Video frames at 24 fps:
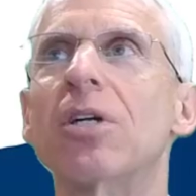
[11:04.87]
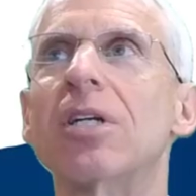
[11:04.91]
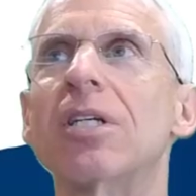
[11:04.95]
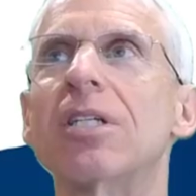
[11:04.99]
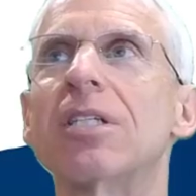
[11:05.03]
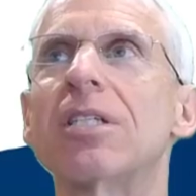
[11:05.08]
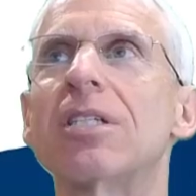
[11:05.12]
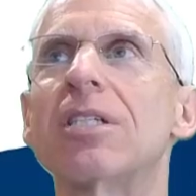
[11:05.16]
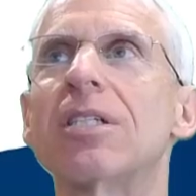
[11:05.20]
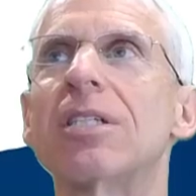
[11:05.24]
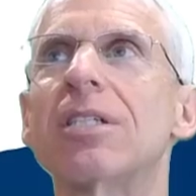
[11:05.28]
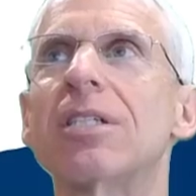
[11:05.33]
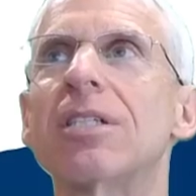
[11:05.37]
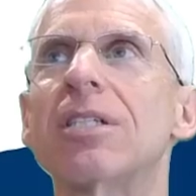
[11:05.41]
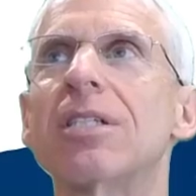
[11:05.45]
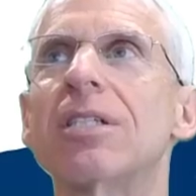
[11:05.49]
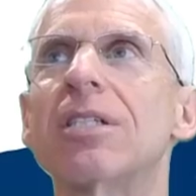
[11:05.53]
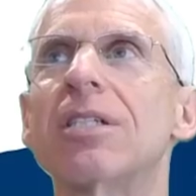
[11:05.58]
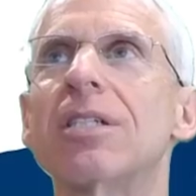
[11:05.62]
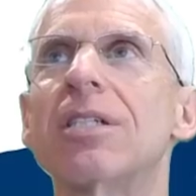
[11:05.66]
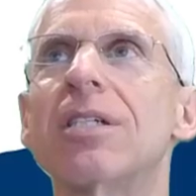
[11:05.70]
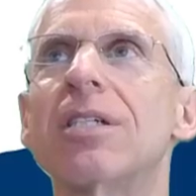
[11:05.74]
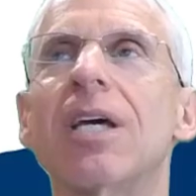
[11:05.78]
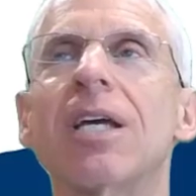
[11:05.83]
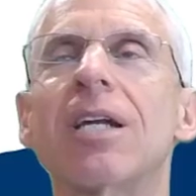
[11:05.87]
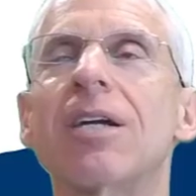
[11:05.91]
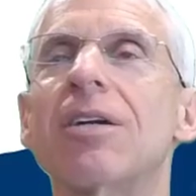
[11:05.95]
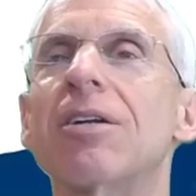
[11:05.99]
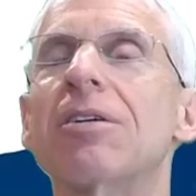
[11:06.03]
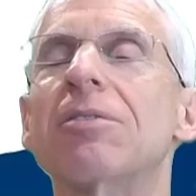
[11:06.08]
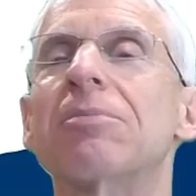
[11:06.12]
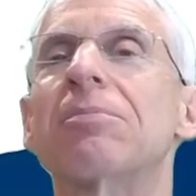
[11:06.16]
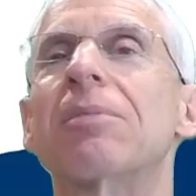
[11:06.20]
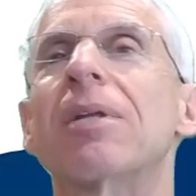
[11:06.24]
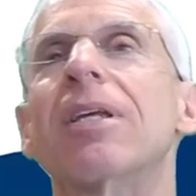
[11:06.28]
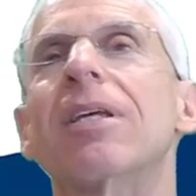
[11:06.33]
two words?
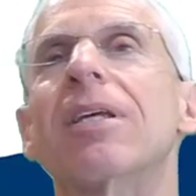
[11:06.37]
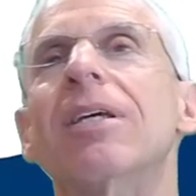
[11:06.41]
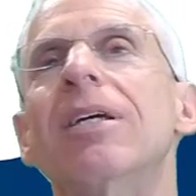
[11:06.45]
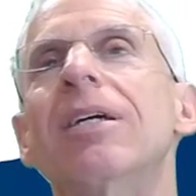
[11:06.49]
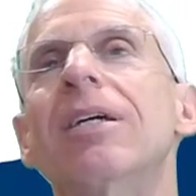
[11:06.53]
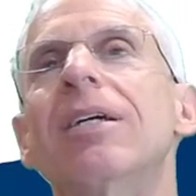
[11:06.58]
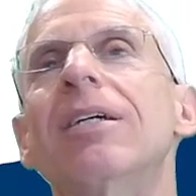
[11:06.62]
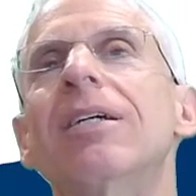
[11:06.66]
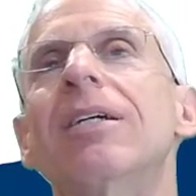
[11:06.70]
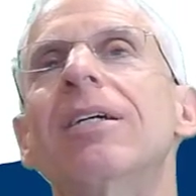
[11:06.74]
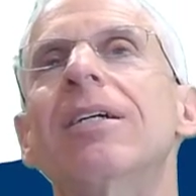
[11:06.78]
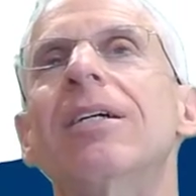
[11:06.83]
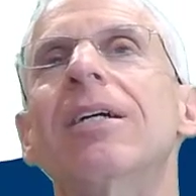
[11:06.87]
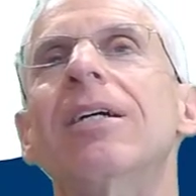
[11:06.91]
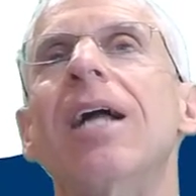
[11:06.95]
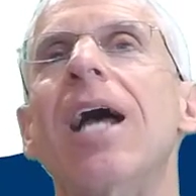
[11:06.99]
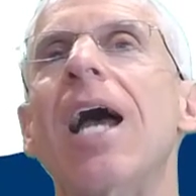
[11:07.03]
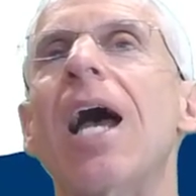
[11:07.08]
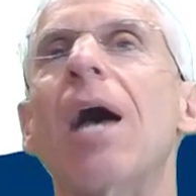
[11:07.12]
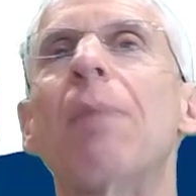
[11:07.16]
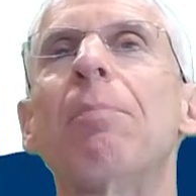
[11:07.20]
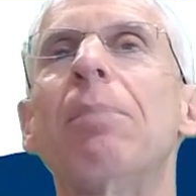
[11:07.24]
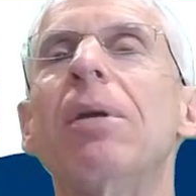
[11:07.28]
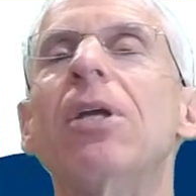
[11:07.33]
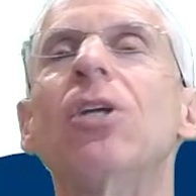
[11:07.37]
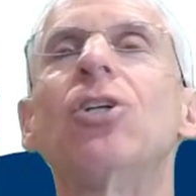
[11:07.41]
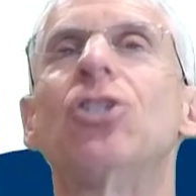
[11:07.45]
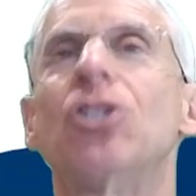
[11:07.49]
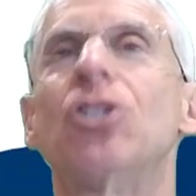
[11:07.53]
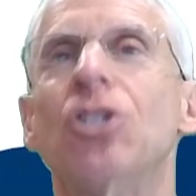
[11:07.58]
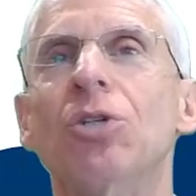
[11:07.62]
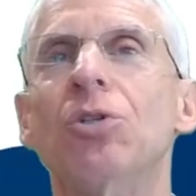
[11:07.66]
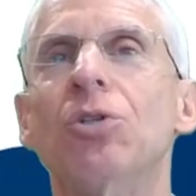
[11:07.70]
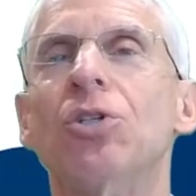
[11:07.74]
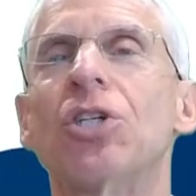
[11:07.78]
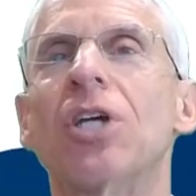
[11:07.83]
I don't know.
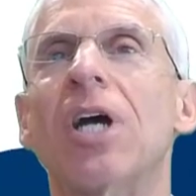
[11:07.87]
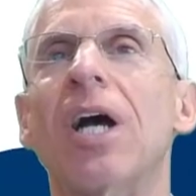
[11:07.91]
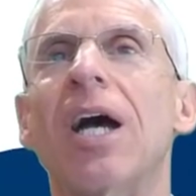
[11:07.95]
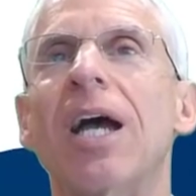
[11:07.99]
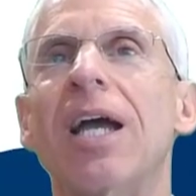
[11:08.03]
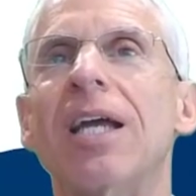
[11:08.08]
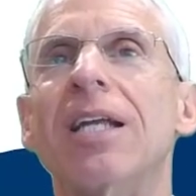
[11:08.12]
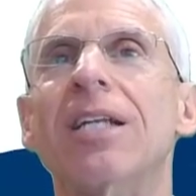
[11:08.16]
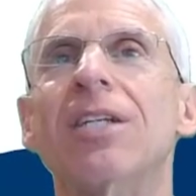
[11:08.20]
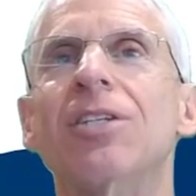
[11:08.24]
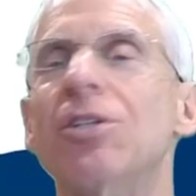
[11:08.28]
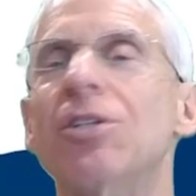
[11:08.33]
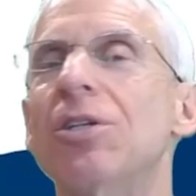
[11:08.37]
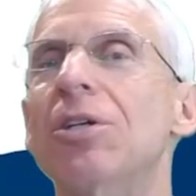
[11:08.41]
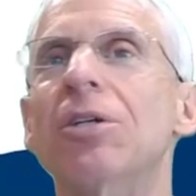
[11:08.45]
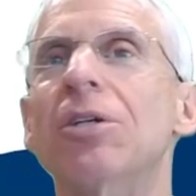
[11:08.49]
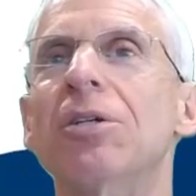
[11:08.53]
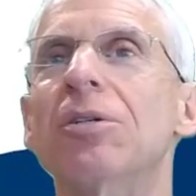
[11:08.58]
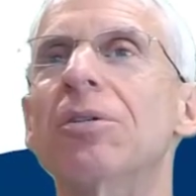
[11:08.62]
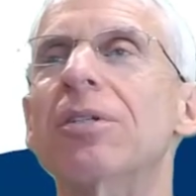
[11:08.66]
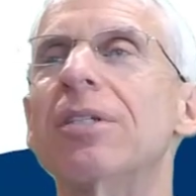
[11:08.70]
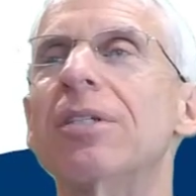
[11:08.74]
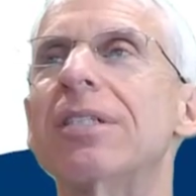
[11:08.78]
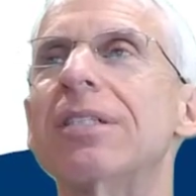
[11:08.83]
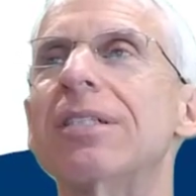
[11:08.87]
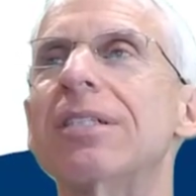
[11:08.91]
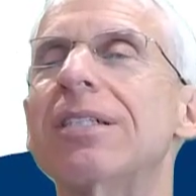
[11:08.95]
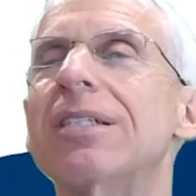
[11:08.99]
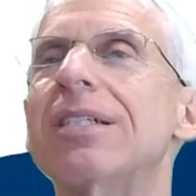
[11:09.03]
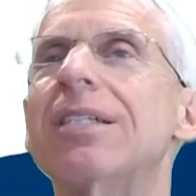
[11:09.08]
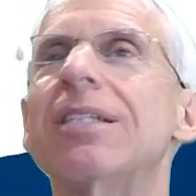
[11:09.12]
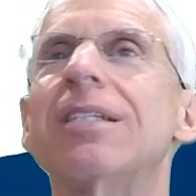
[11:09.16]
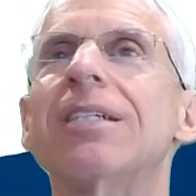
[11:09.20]
Happy shoe shine to you.